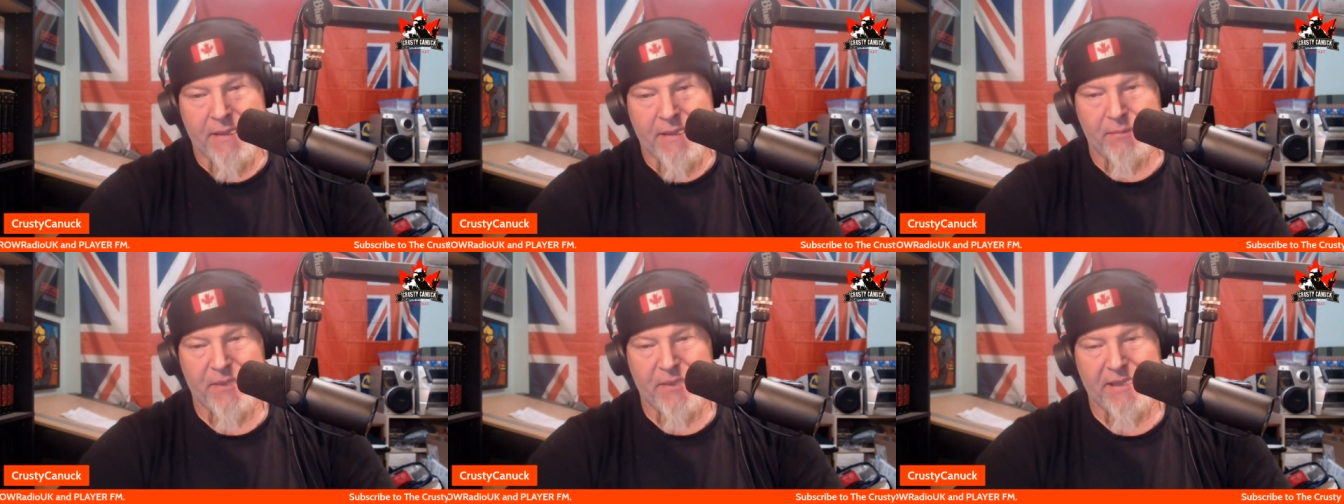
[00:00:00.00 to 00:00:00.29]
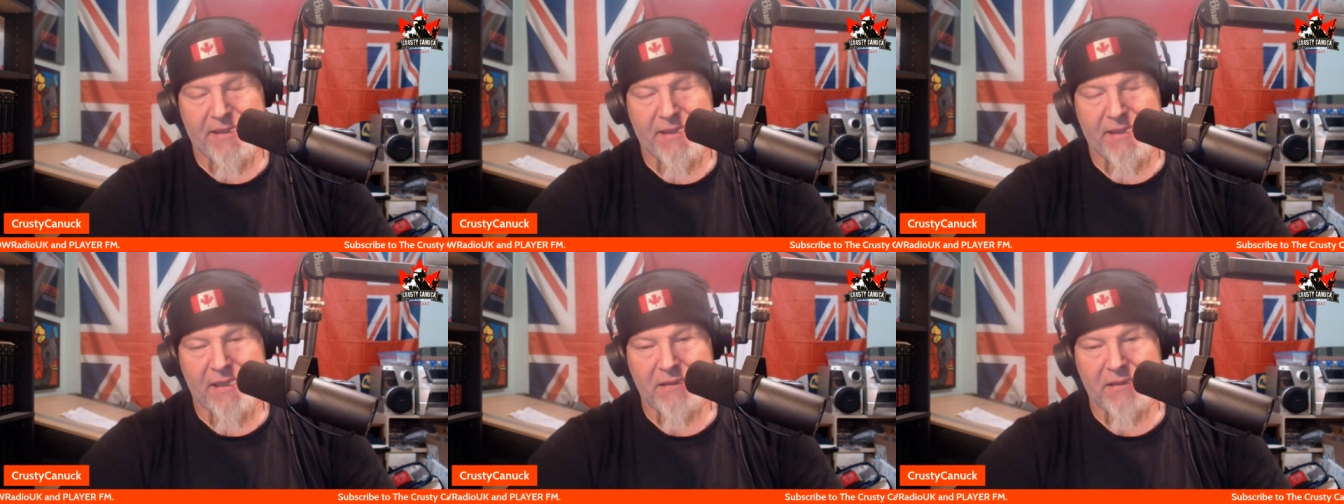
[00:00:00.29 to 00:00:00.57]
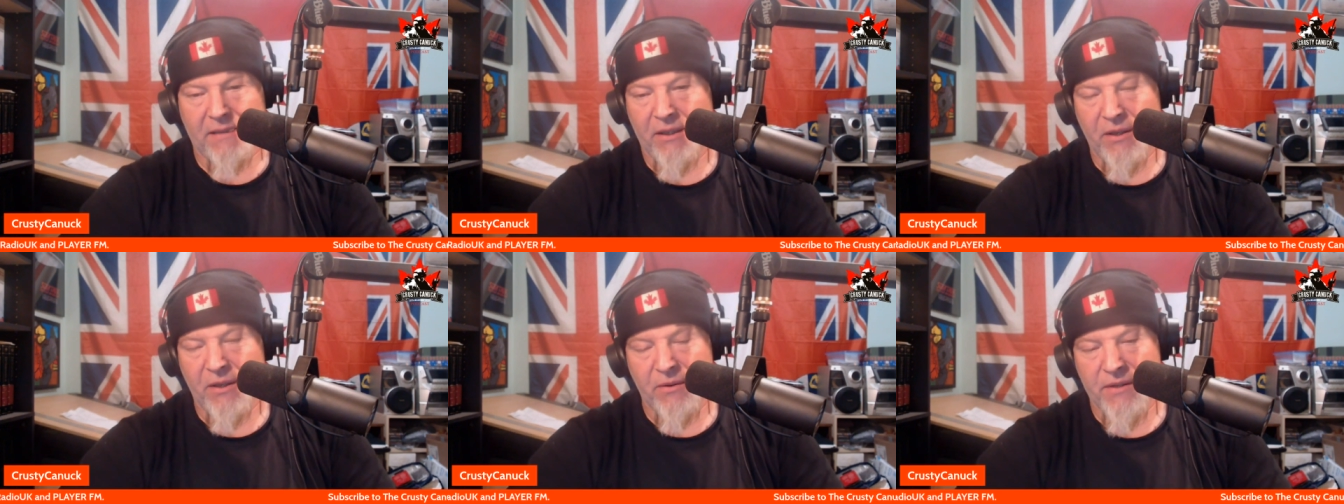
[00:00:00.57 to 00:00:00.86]
but uh,
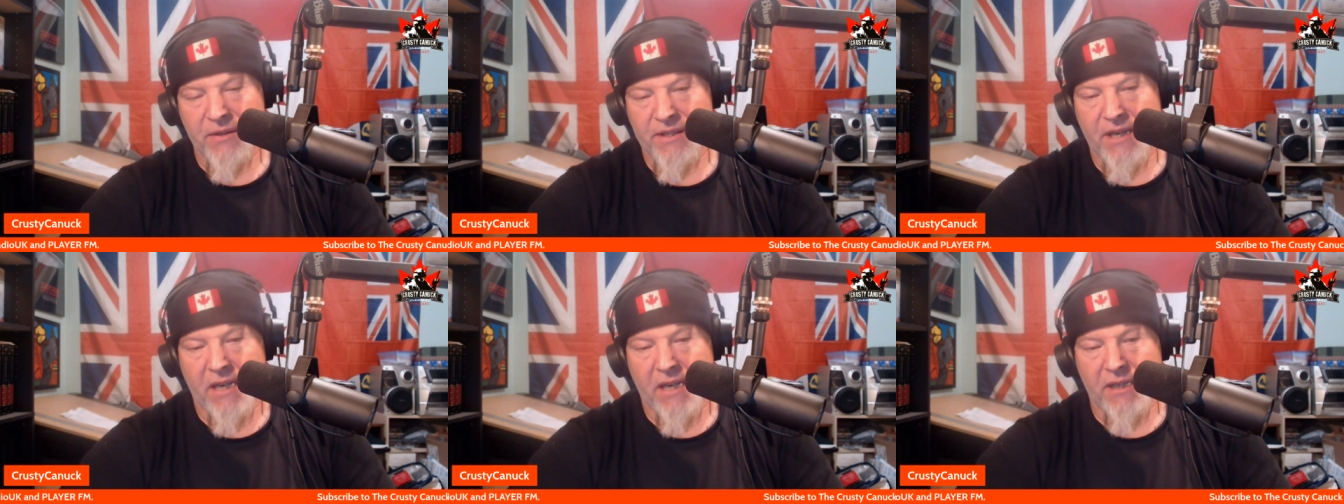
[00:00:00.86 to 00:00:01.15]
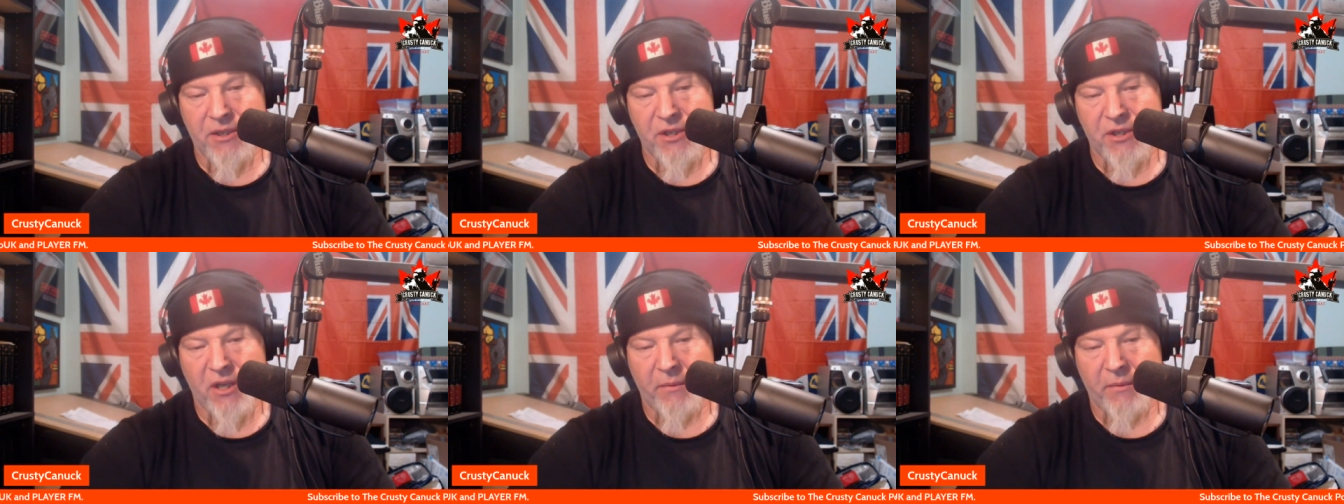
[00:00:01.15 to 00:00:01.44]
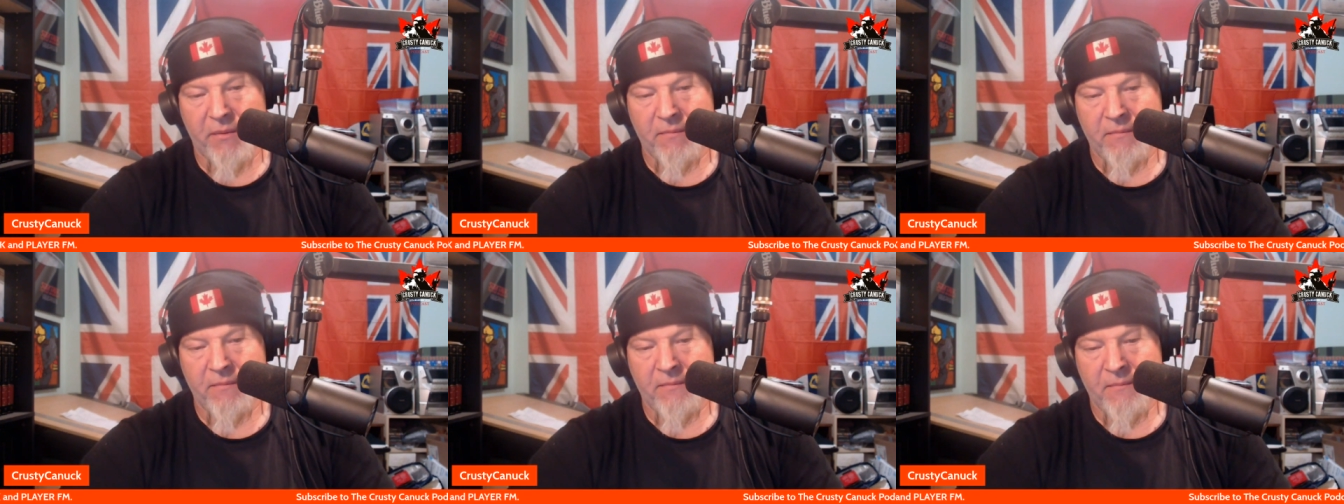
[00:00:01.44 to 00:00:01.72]
now you decide ladies and
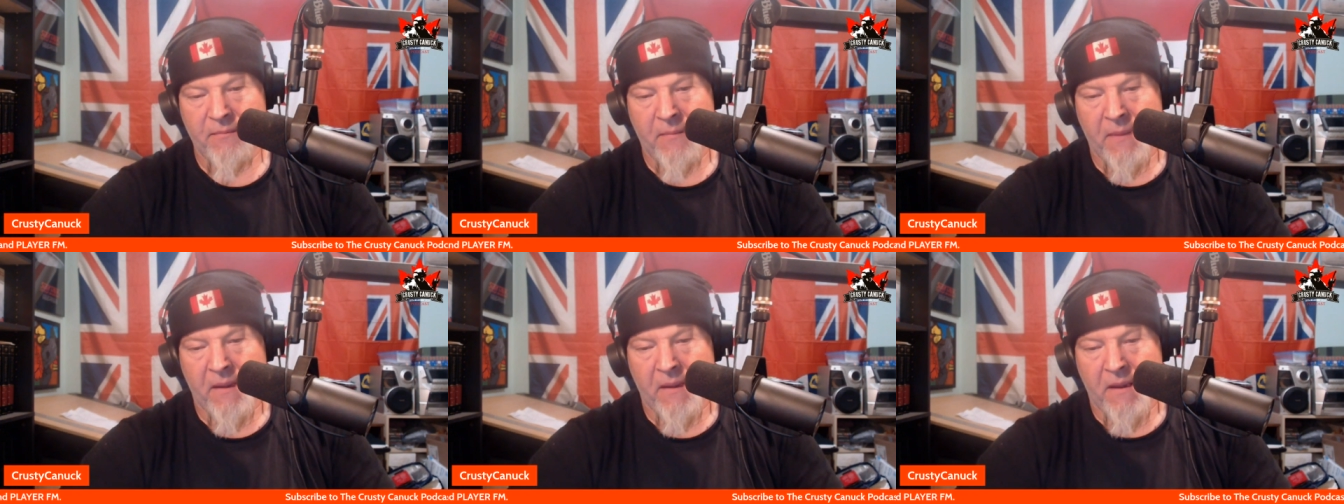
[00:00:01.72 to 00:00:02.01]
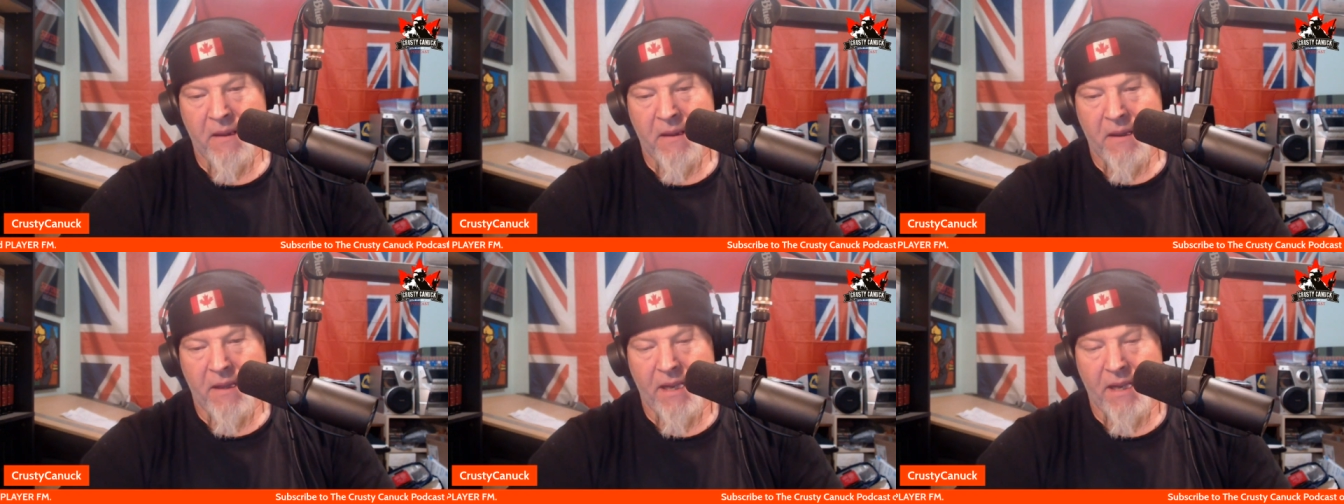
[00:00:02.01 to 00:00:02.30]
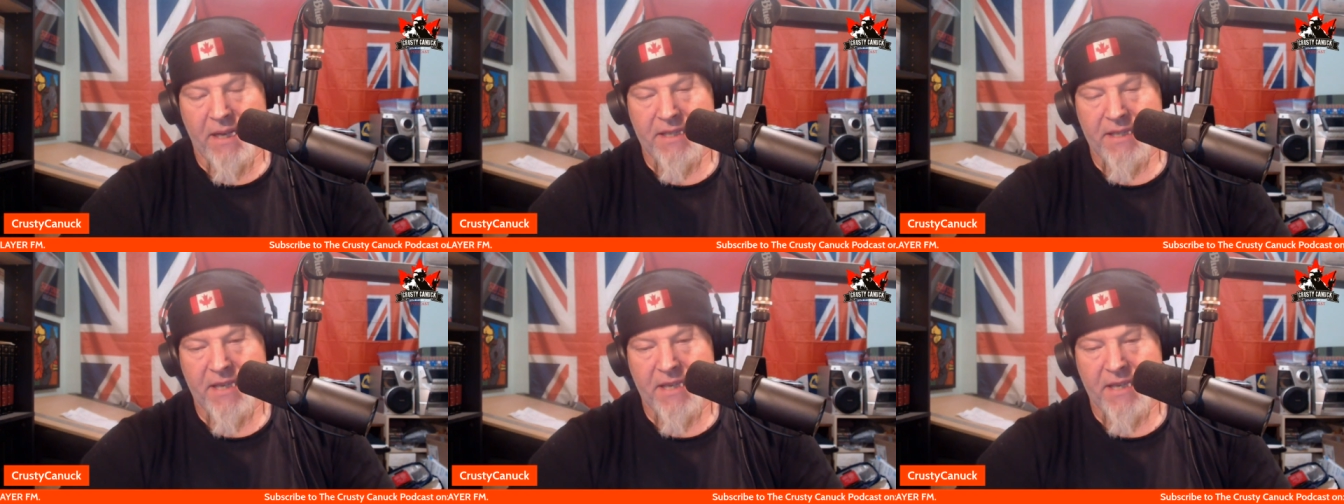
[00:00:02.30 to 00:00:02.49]
gentlemen like